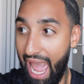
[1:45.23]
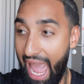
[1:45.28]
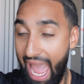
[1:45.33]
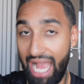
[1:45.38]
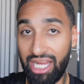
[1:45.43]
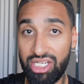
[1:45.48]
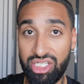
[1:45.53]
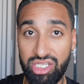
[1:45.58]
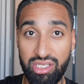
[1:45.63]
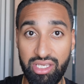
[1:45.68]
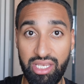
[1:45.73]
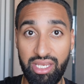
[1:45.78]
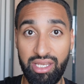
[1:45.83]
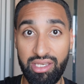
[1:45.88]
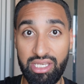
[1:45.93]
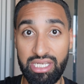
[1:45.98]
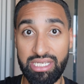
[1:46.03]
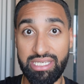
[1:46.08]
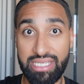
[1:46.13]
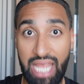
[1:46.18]
actually
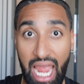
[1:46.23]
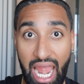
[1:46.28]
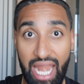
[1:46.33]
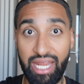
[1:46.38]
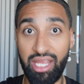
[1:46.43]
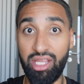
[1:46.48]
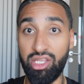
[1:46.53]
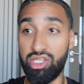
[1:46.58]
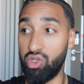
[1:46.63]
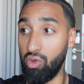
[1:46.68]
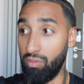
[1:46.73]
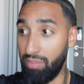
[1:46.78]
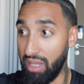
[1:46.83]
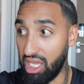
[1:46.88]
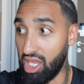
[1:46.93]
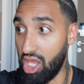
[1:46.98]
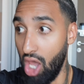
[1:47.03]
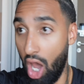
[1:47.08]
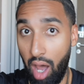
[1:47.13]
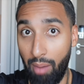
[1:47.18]
deciding to
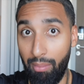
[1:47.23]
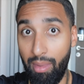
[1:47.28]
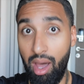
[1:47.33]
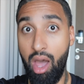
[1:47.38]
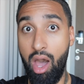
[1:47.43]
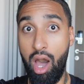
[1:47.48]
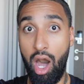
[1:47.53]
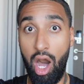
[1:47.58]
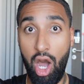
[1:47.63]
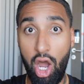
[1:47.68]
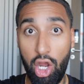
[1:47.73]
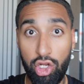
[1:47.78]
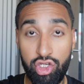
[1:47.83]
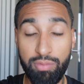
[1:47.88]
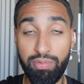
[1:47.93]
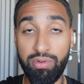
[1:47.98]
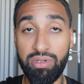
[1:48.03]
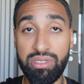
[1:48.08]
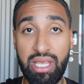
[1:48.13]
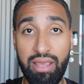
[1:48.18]
become
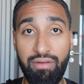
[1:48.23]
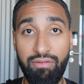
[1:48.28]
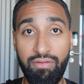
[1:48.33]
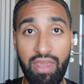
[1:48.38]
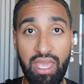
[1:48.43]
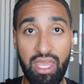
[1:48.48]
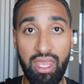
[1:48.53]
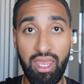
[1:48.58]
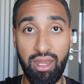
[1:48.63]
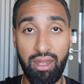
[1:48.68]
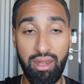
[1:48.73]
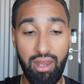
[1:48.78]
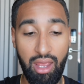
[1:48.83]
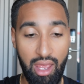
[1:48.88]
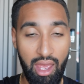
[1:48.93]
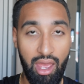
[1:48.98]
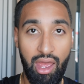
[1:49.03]
100% vegan,